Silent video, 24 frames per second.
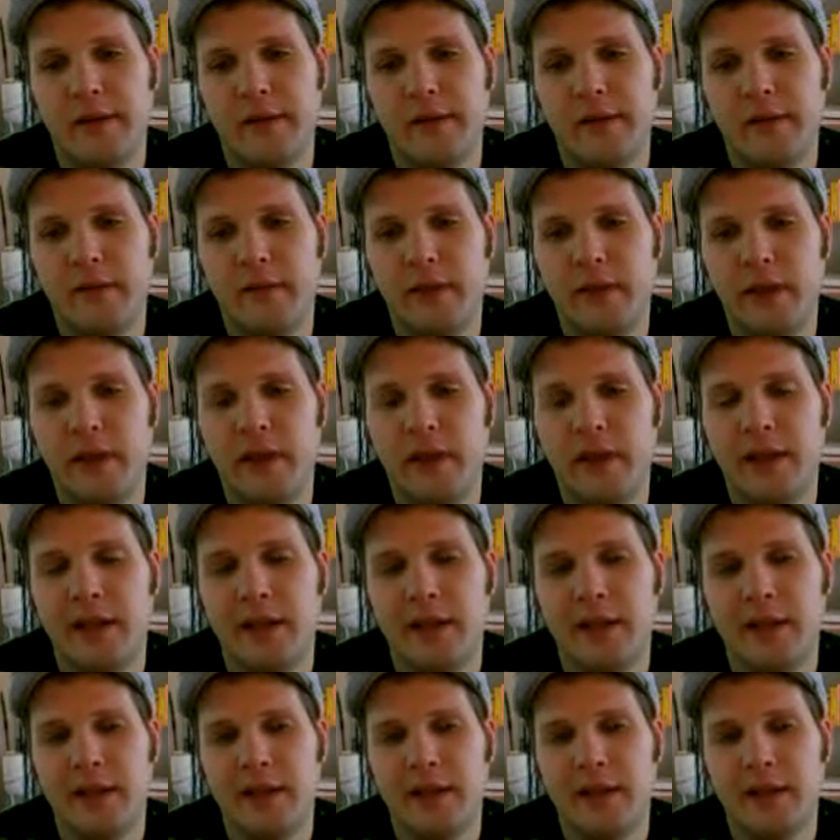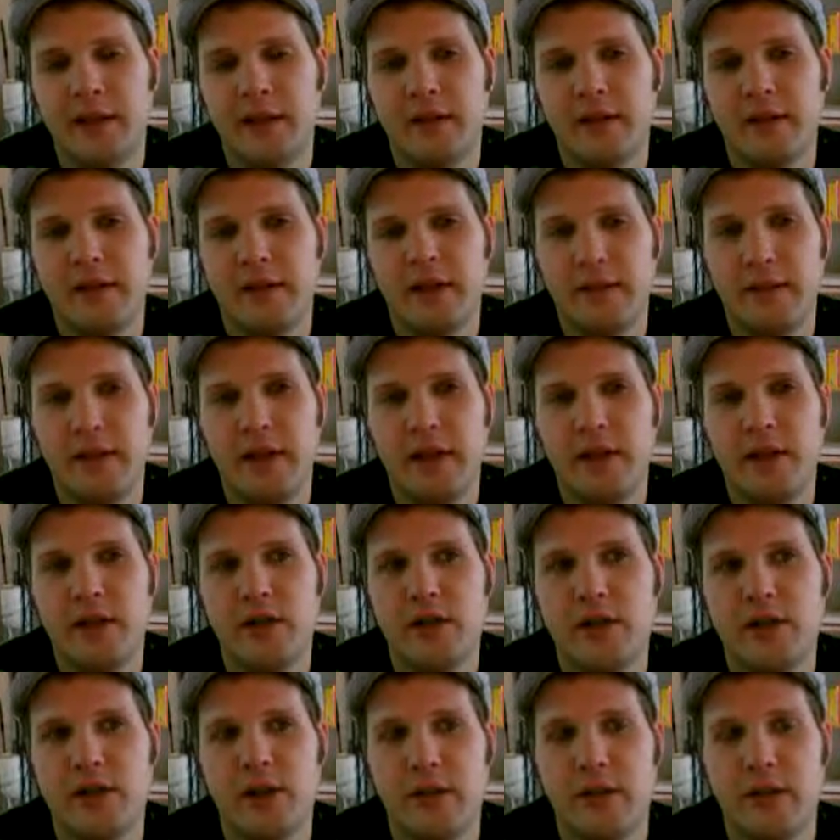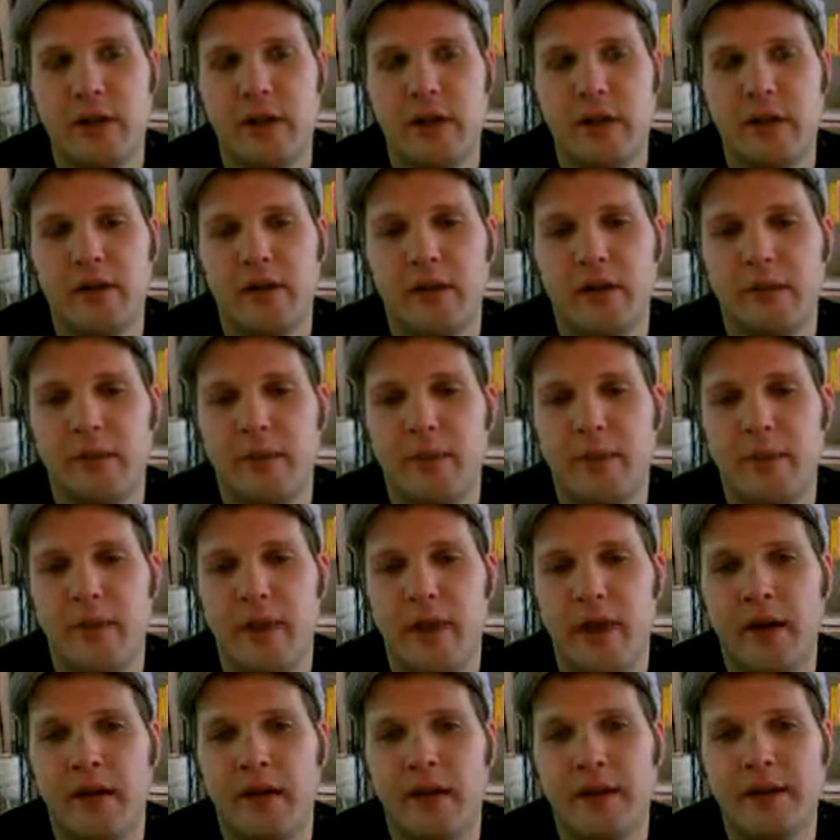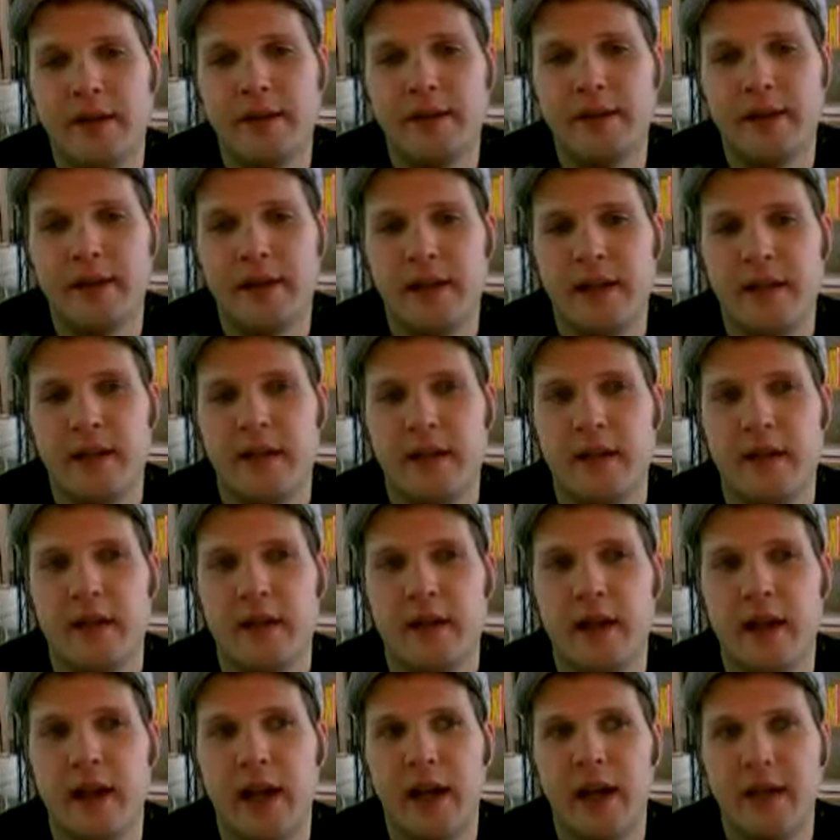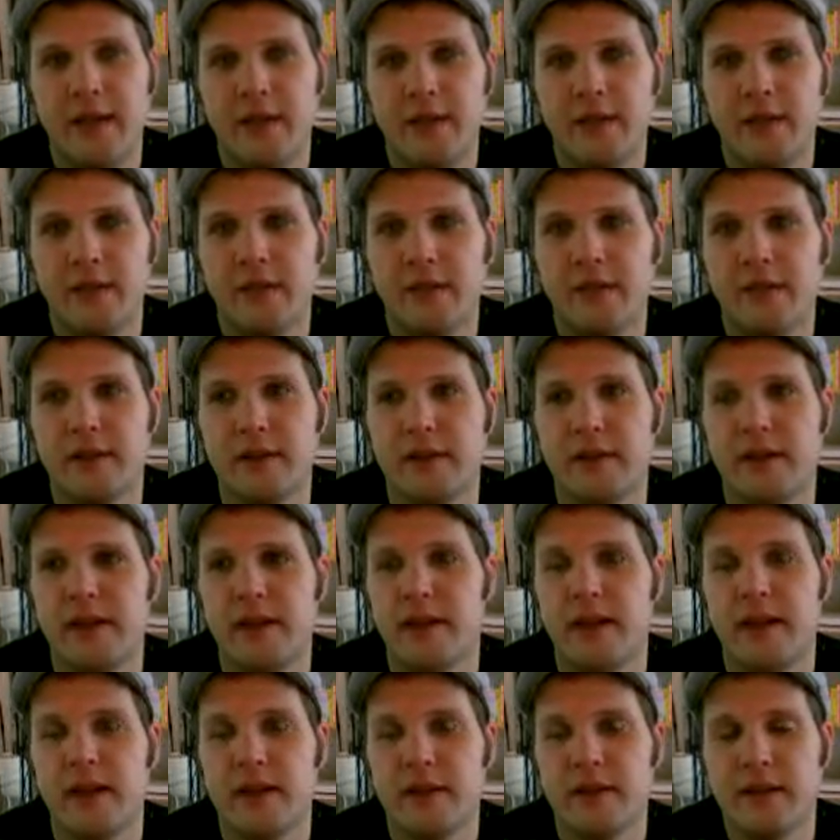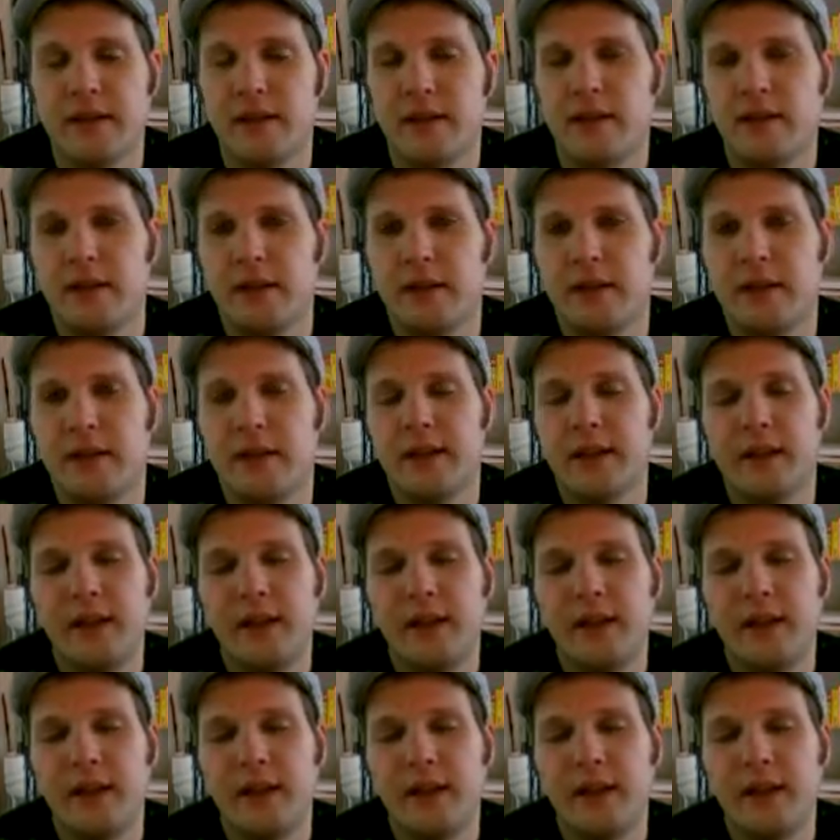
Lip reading: mean speech about my parents, that they are assholes, and that's not good.